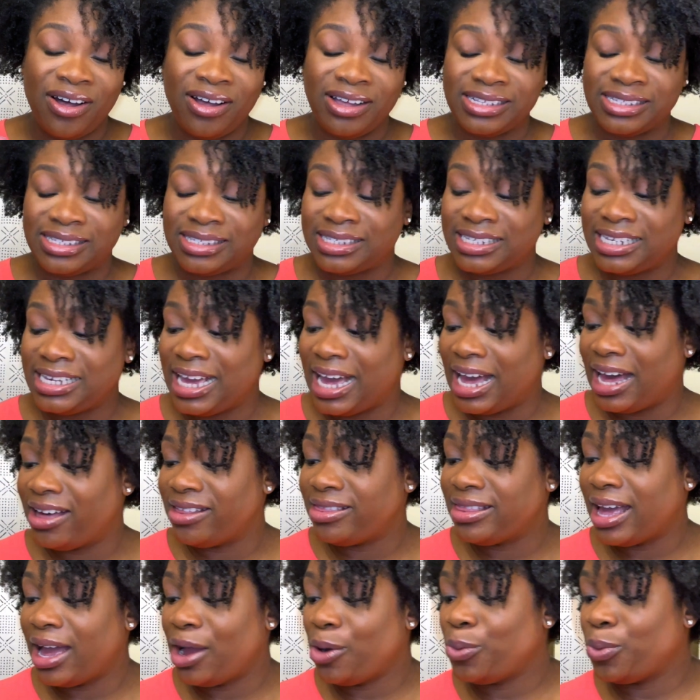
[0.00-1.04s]
and see
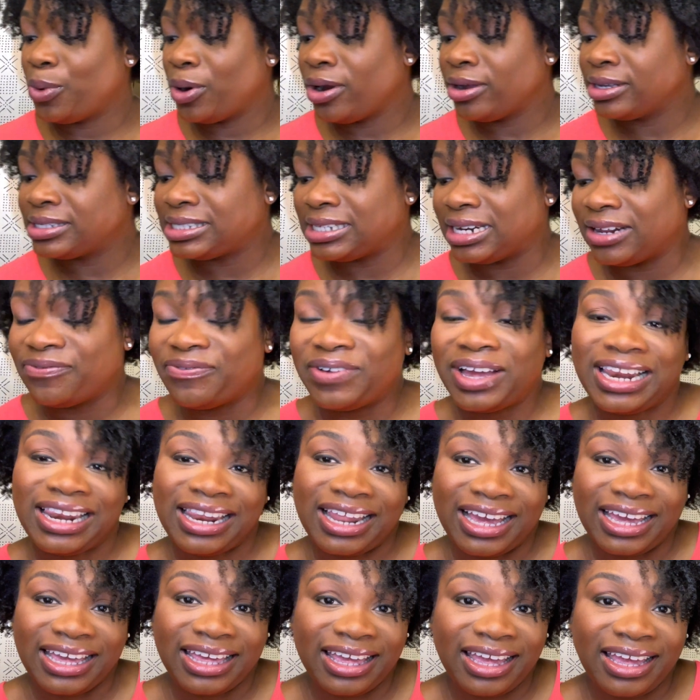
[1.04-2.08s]
how that works. And if I
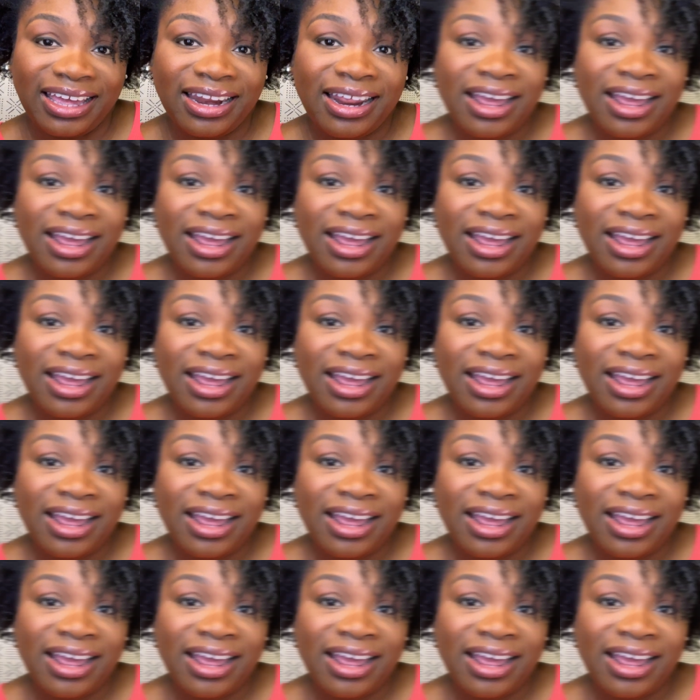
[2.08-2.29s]
like it,